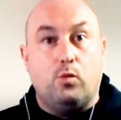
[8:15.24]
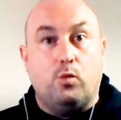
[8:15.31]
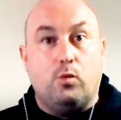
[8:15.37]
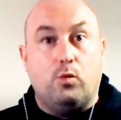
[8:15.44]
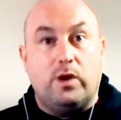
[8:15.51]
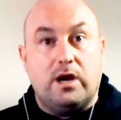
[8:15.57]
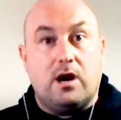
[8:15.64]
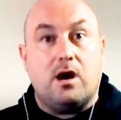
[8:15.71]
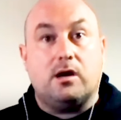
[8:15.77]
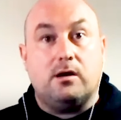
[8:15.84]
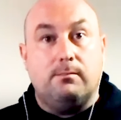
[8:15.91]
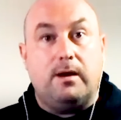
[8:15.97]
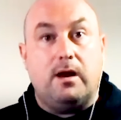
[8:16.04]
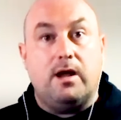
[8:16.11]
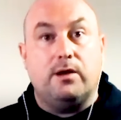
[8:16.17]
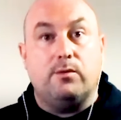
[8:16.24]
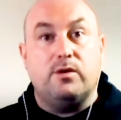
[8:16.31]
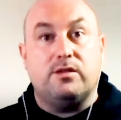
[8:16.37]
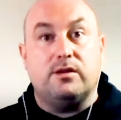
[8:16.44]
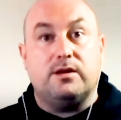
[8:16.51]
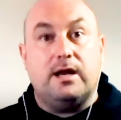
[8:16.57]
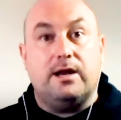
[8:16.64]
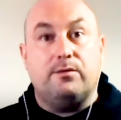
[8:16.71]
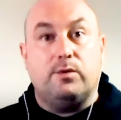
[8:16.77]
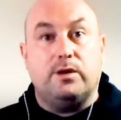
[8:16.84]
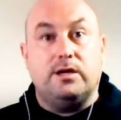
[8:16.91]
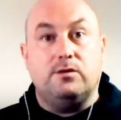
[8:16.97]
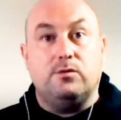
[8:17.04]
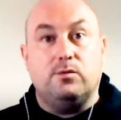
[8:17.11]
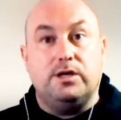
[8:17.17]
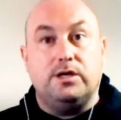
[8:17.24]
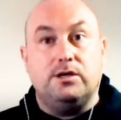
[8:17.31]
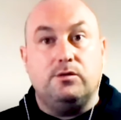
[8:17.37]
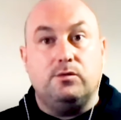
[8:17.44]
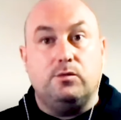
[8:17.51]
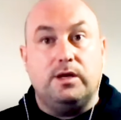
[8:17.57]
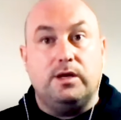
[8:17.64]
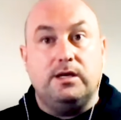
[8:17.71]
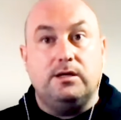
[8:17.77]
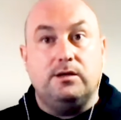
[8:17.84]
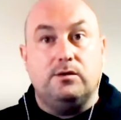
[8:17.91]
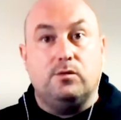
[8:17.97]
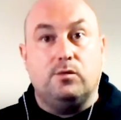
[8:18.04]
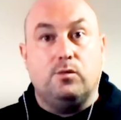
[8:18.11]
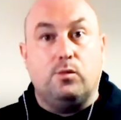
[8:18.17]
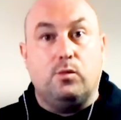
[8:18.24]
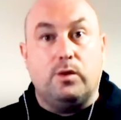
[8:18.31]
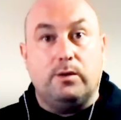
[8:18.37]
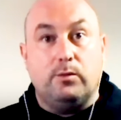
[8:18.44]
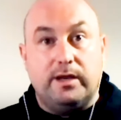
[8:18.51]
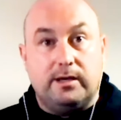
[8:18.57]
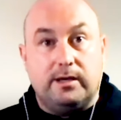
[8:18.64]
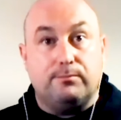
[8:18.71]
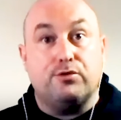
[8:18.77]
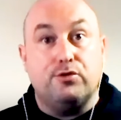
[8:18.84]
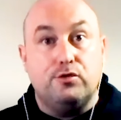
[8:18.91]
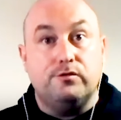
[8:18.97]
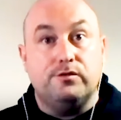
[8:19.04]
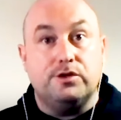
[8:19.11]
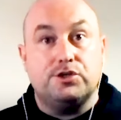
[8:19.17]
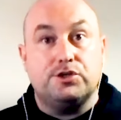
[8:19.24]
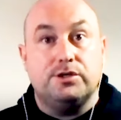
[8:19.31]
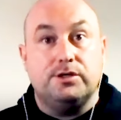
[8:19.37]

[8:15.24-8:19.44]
we are complying with it, and we can prove it.